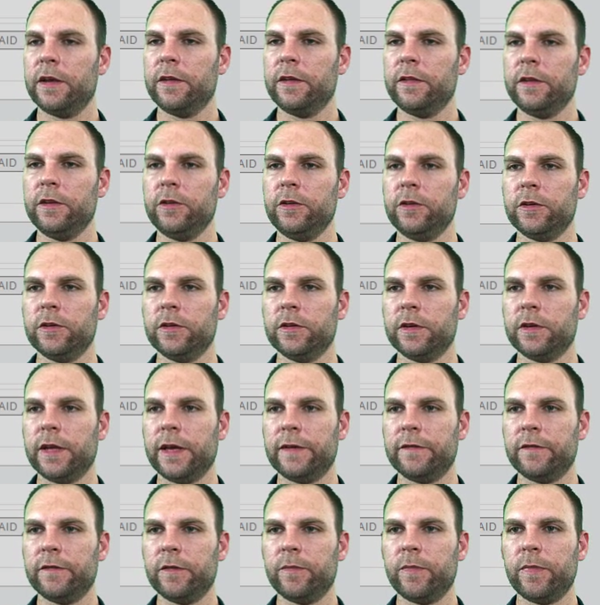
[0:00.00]
And then you can
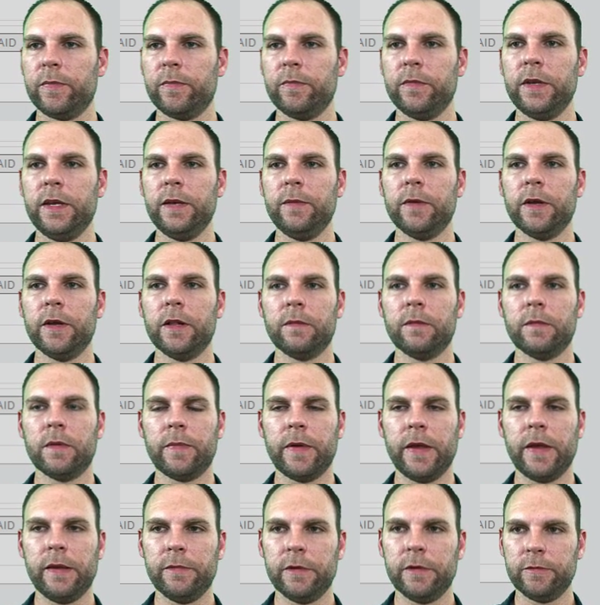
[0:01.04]
have an email them a
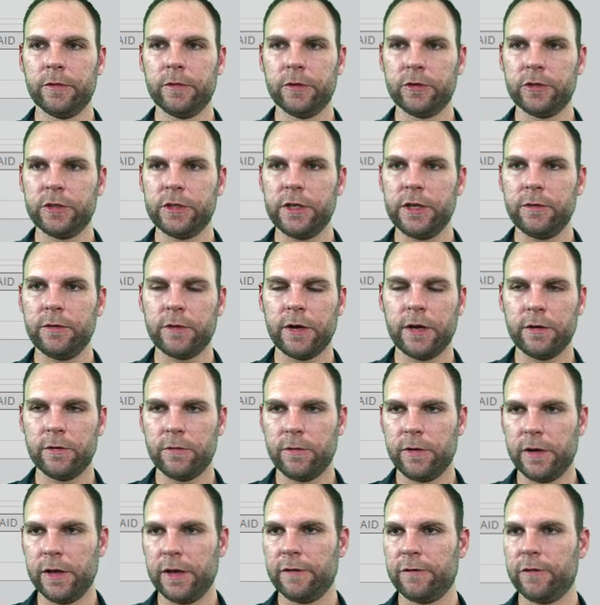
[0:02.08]
payment receipt right
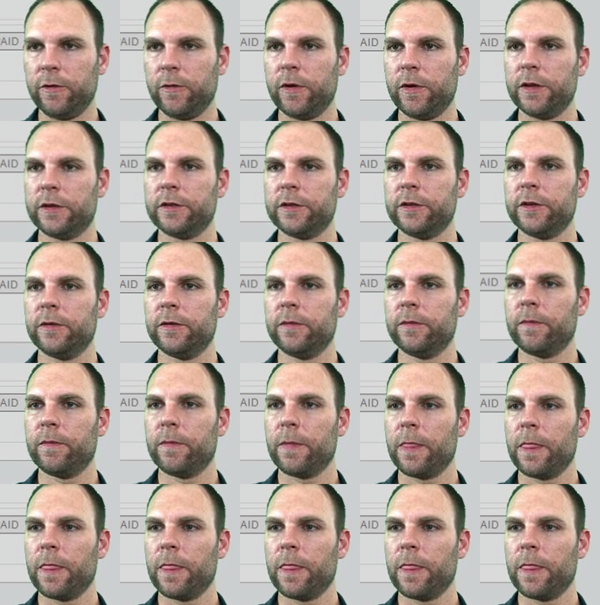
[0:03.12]
away if you want to.